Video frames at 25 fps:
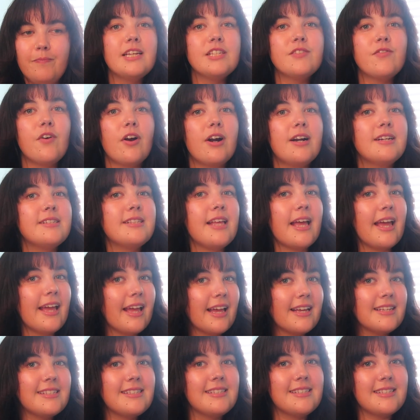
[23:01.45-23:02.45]
As far as
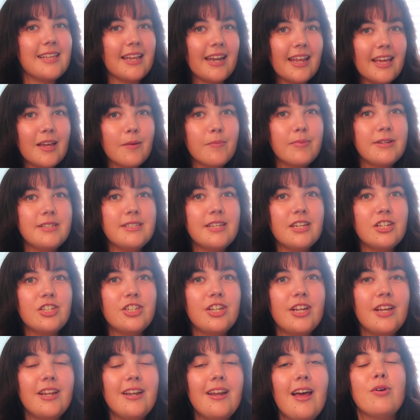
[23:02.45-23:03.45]
a sitting
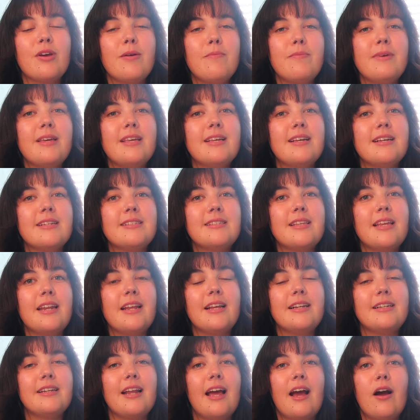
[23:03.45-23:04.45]
position, you can be
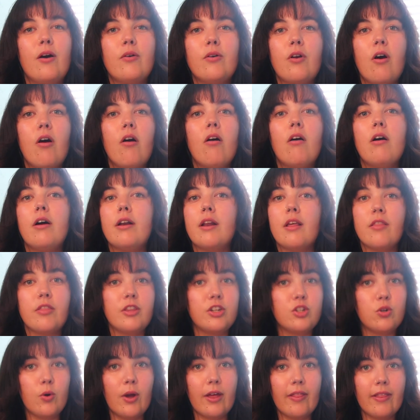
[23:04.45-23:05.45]
sitting down on the
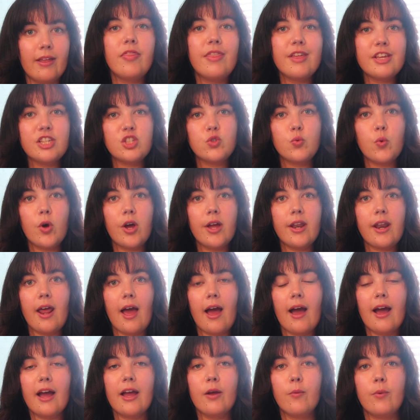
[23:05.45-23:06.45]
toilet. This one
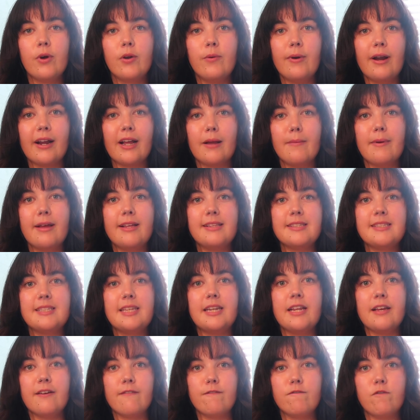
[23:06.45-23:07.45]
I would recommend
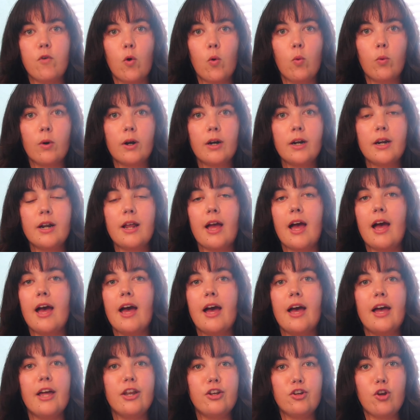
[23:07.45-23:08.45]
sitting forward,
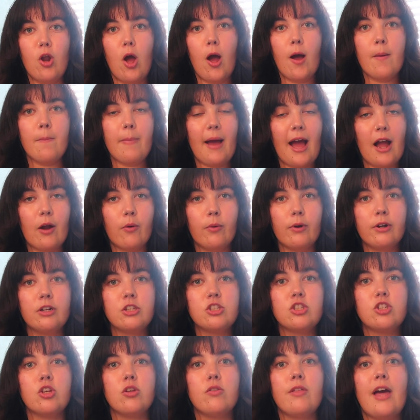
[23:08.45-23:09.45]
not
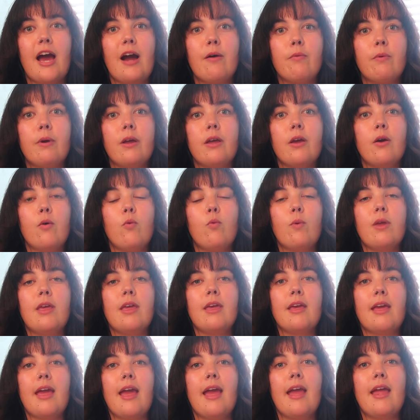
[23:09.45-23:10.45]
backwards, so that way
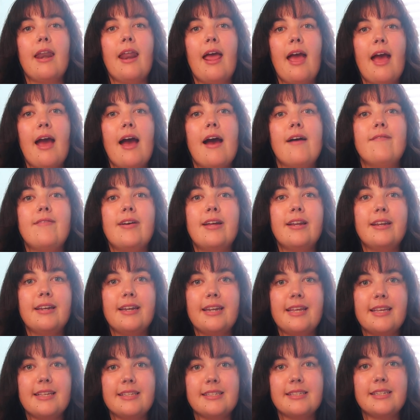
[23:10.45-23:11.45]
we can have
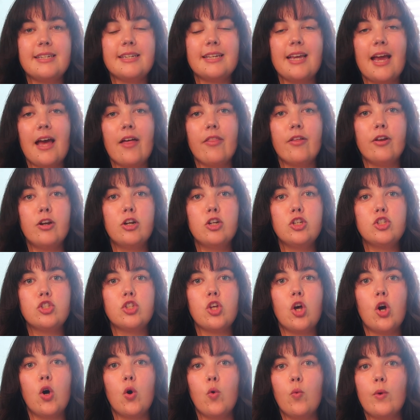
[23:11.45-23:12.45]
knees together,
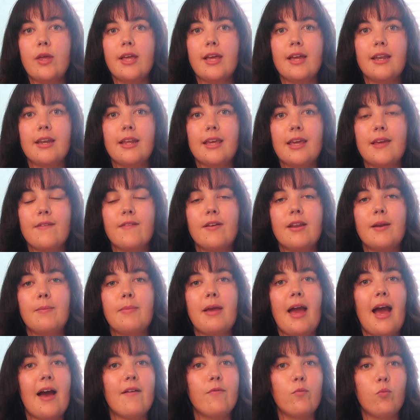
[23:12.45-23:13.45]
so we can even
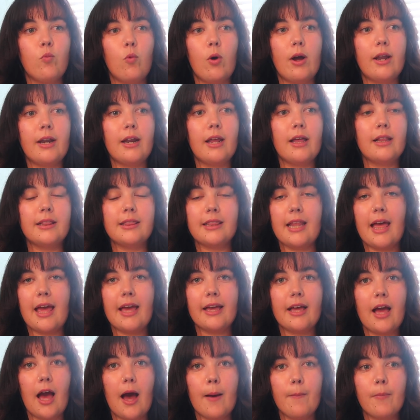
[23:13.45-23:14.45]
have one
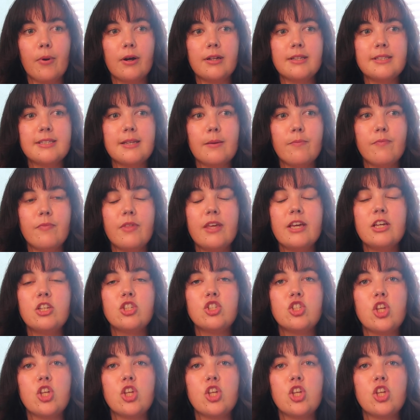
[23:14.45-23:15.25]
leg up on something.